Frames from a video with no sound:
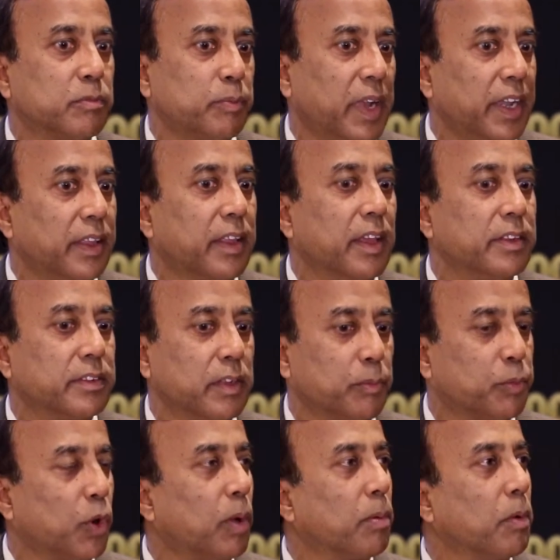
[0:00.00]
medication,
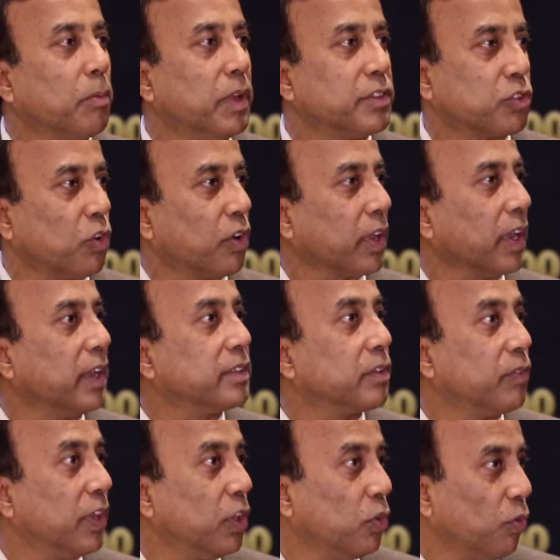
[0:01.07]
problem list organized the
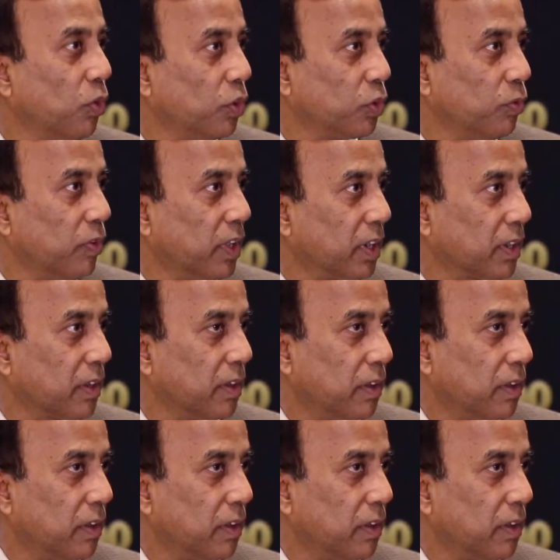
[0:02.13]
way you want to work.